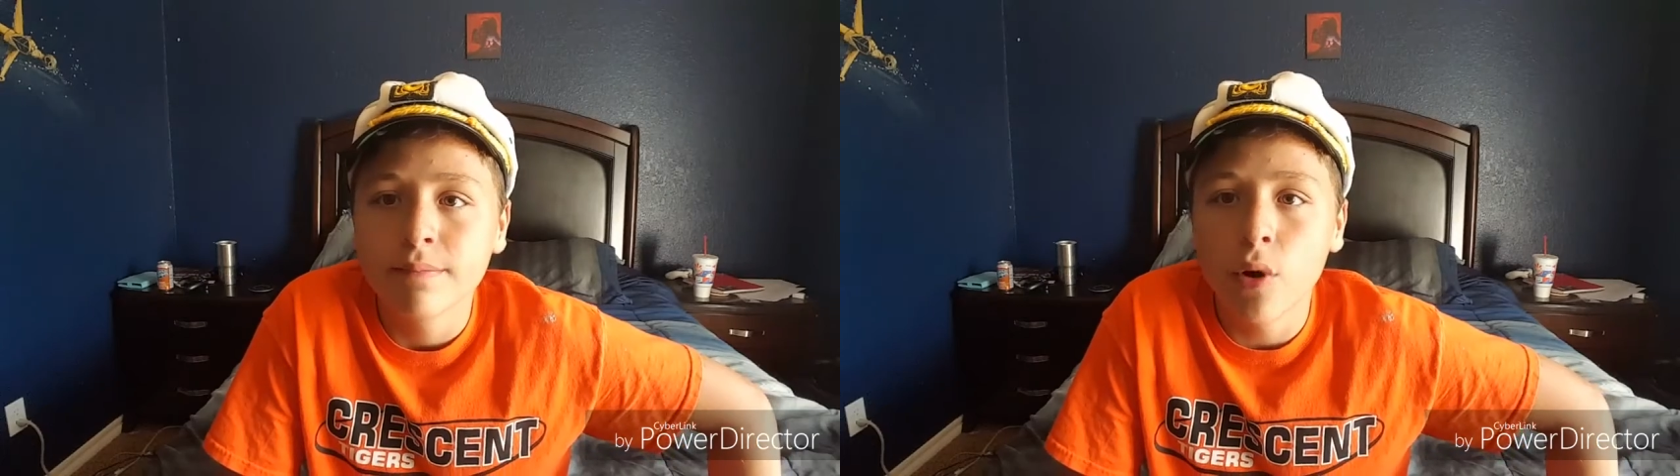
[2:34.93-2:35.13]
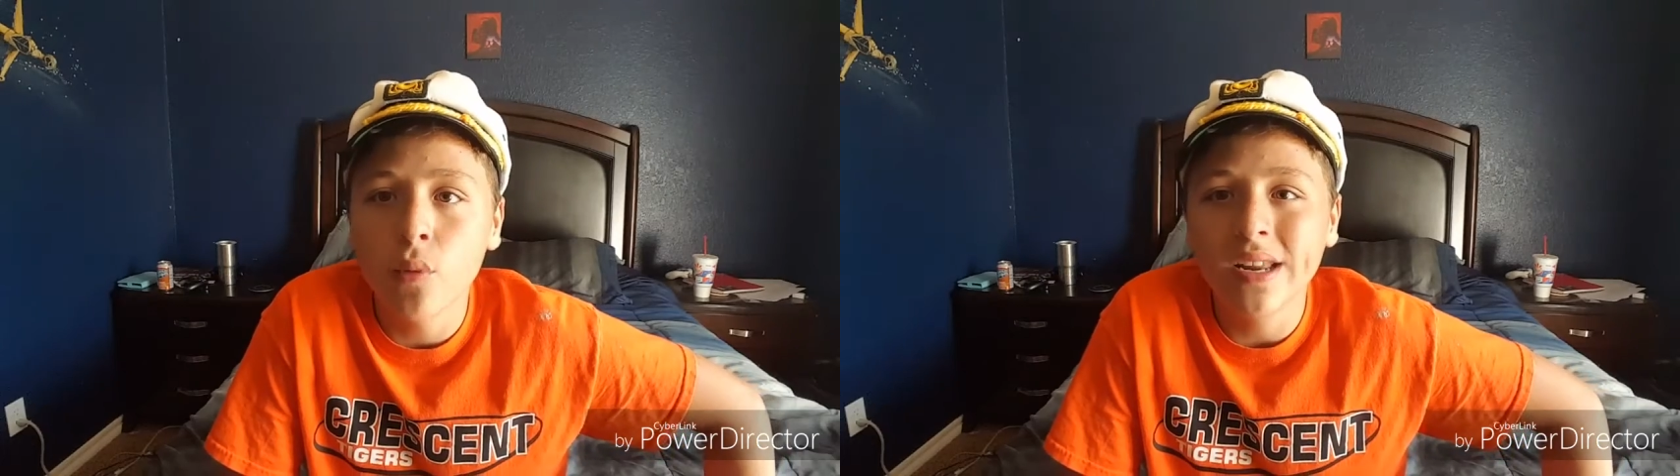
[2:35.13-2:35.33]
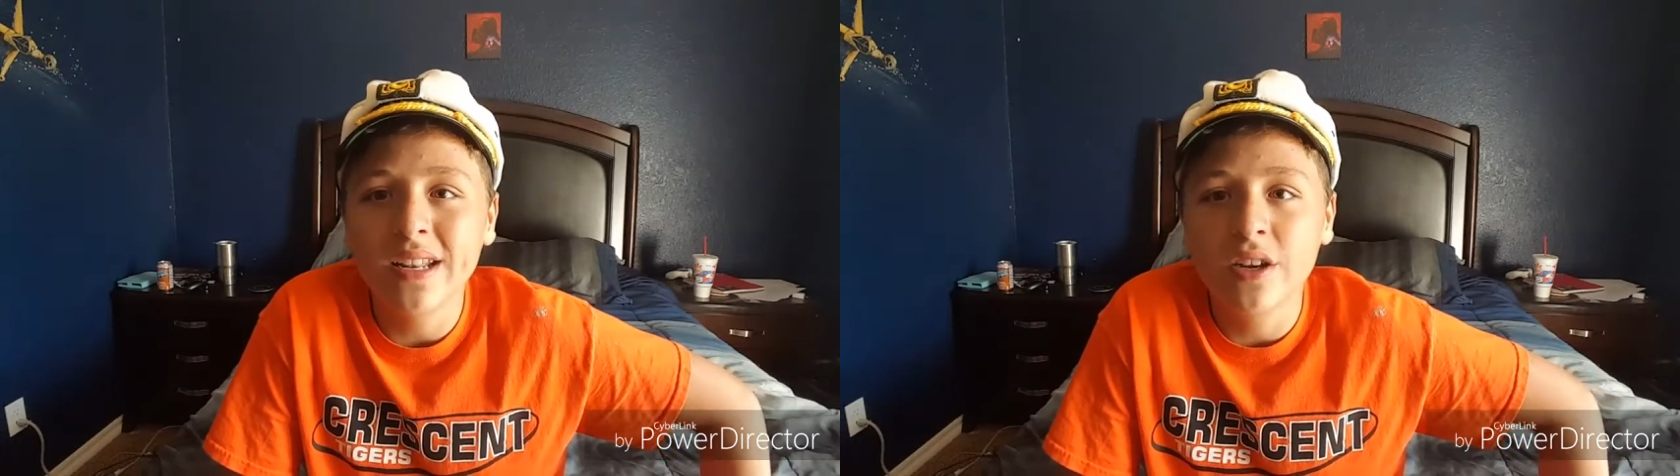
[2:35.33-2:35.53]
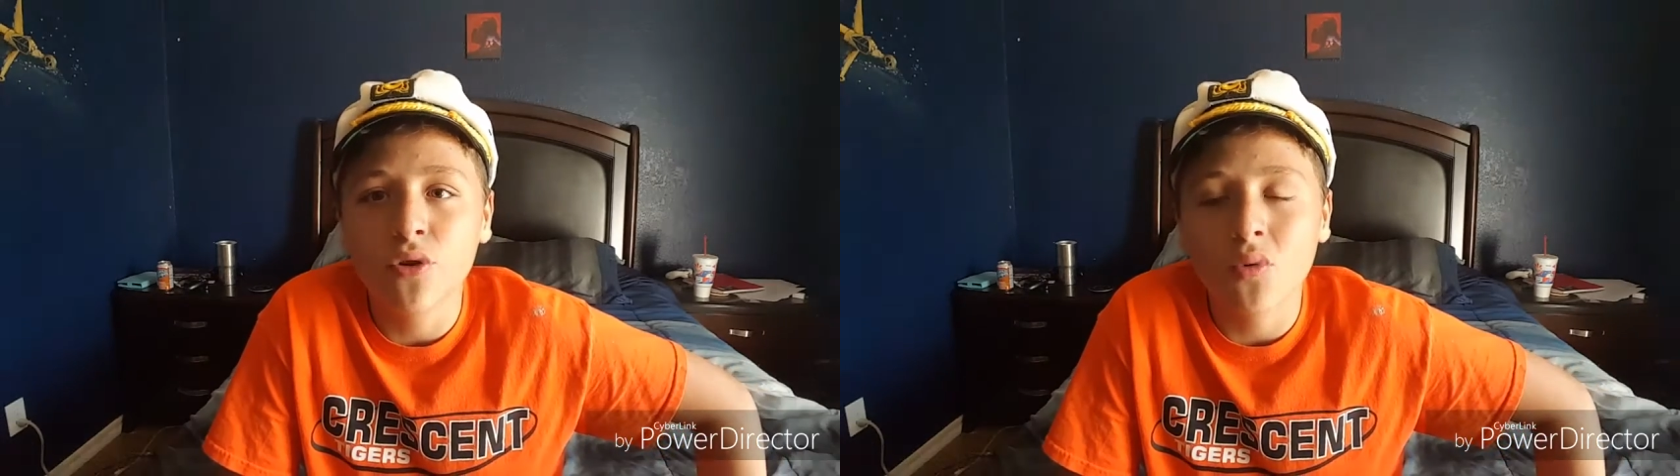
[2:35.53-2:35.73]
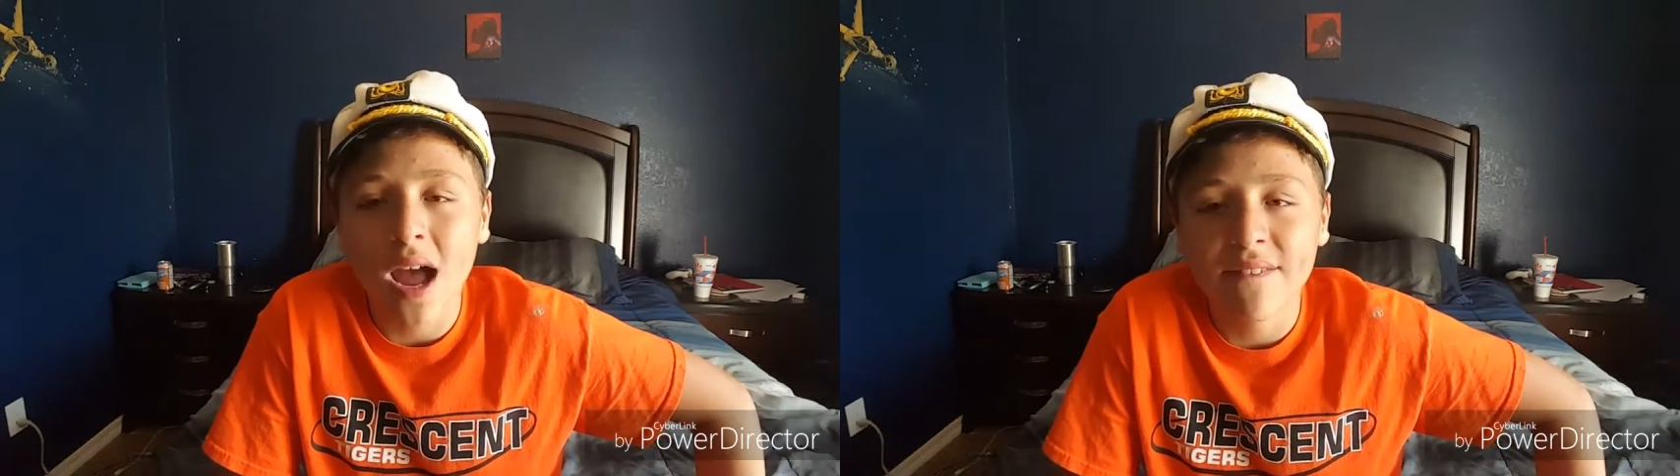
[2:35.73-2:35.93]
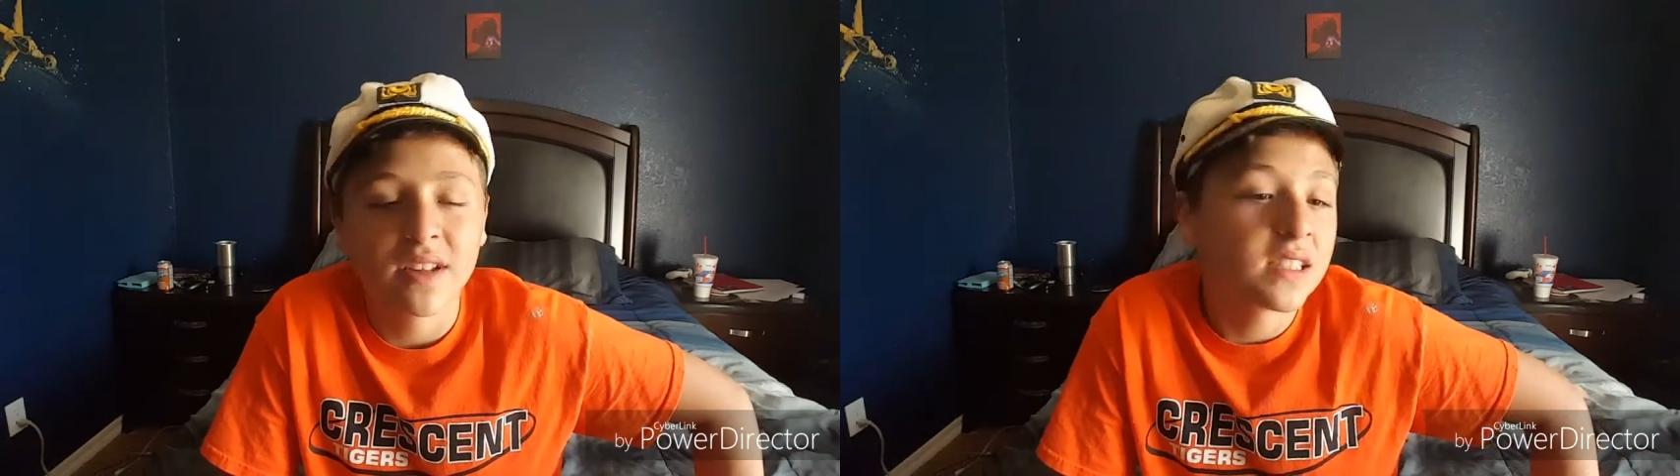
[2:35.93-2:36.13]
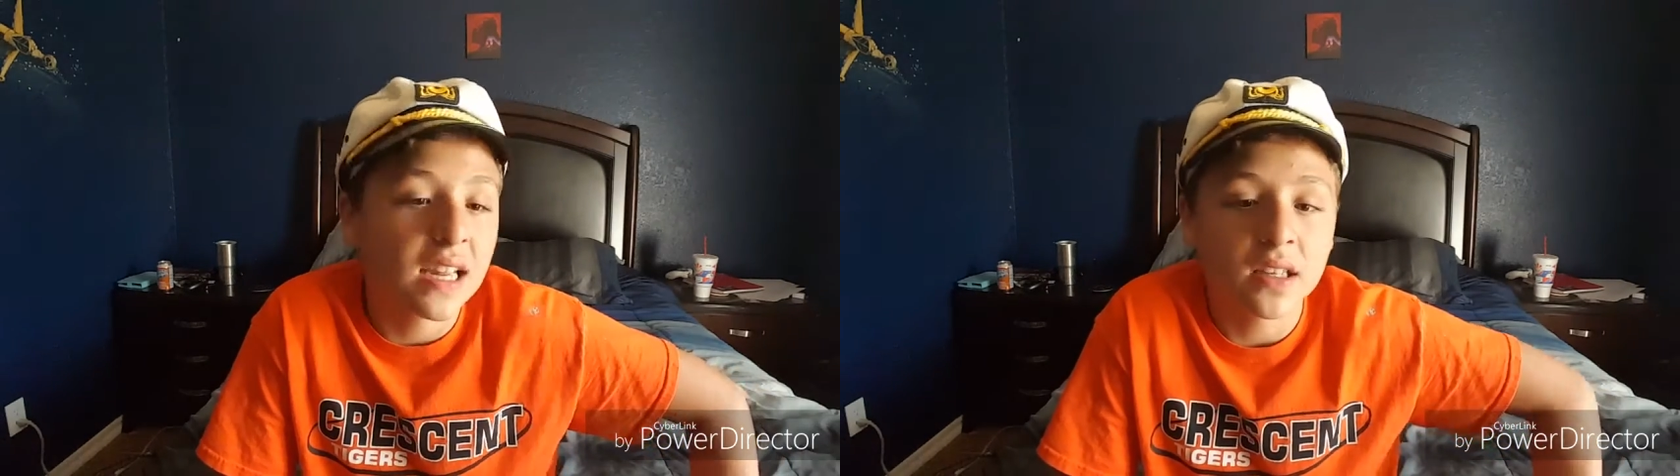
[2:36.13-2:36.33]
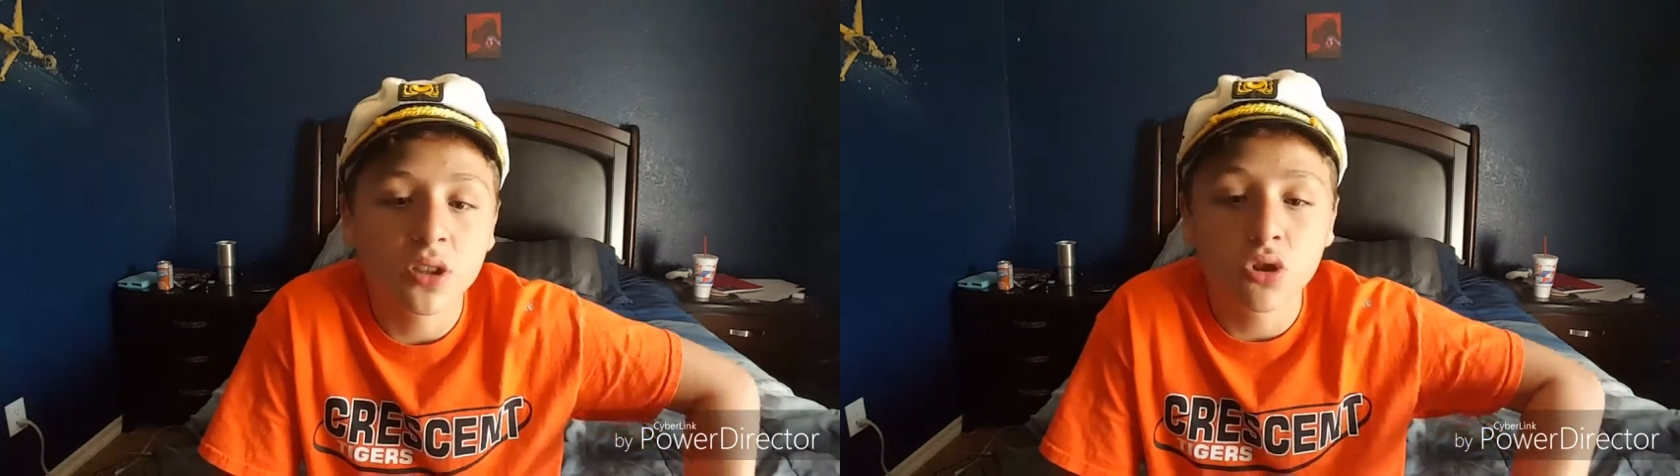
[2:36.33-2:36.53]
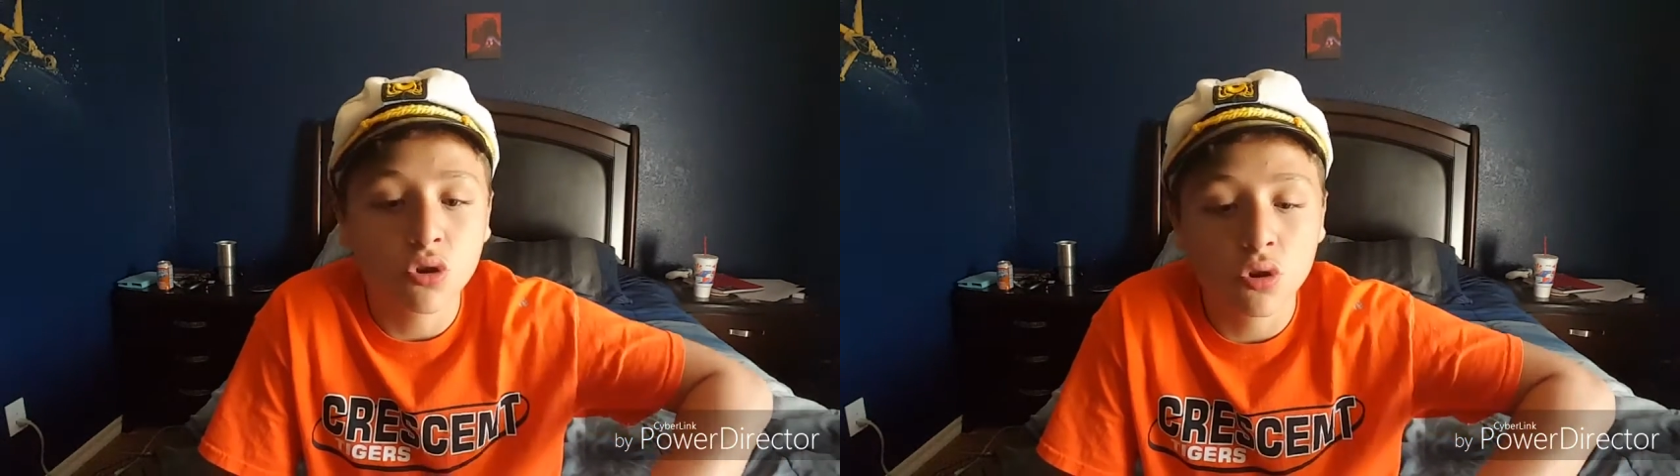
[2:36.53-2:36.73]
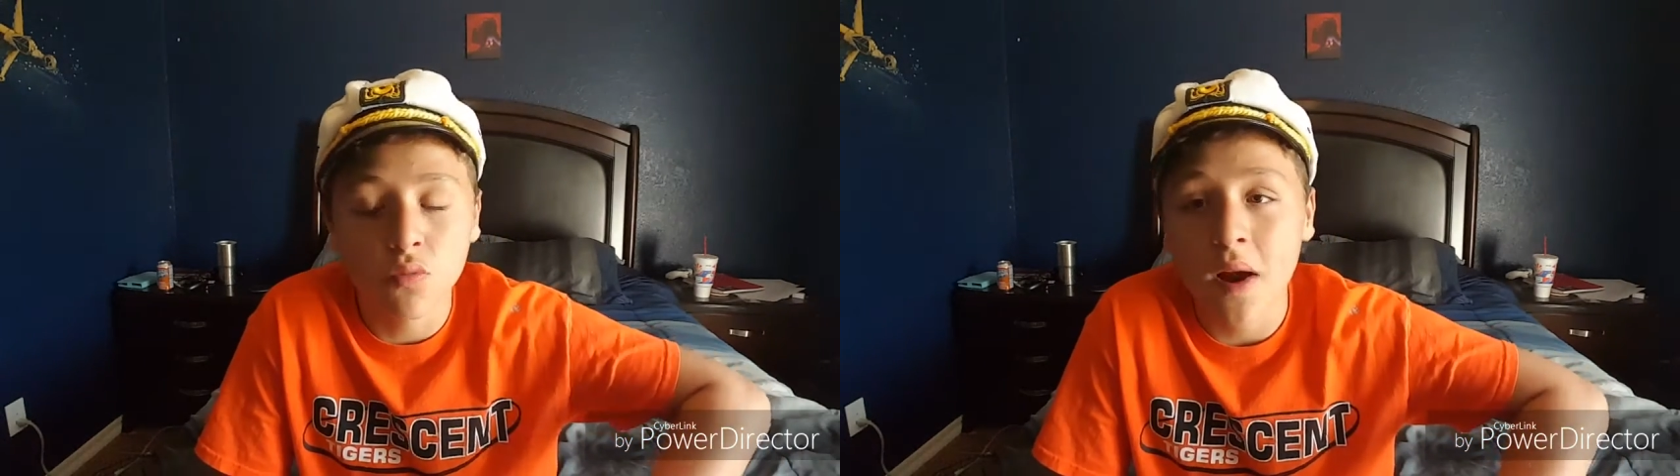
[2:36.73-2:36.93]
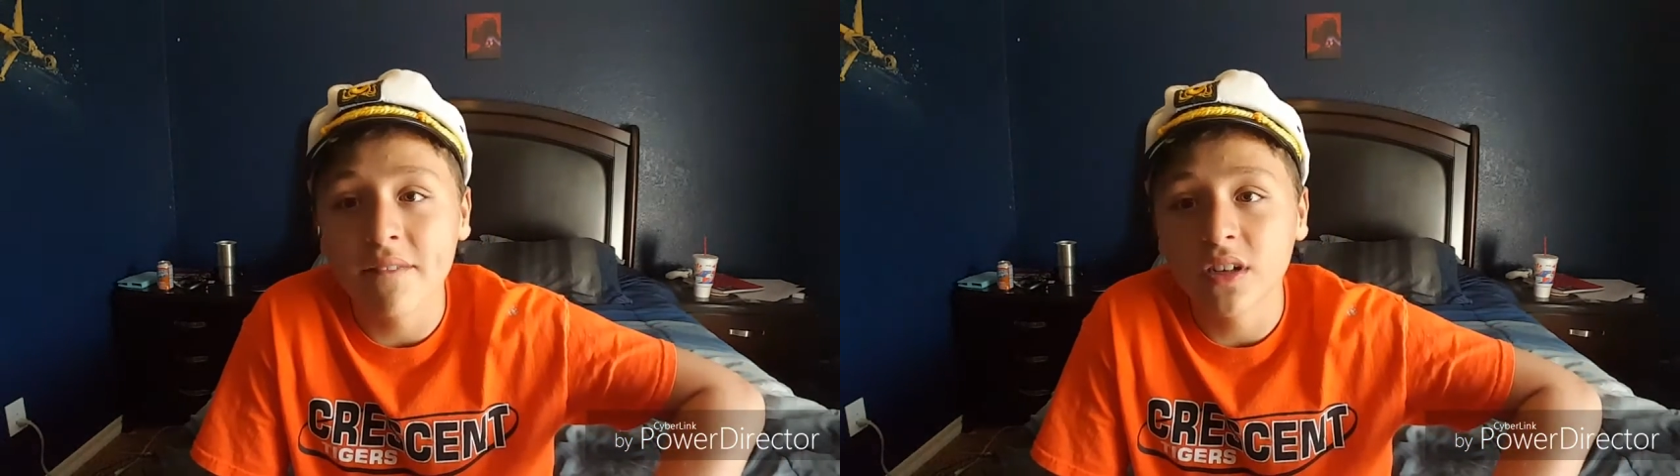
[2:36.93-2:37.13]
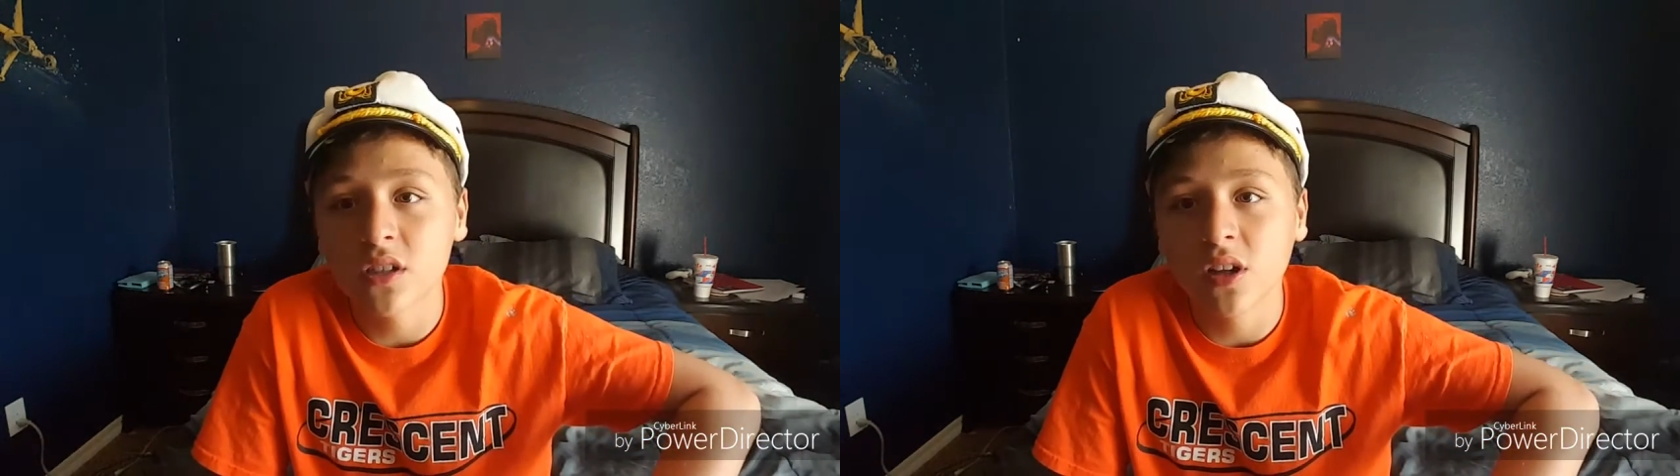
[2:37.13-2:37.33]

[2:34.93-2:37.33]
But when the graphics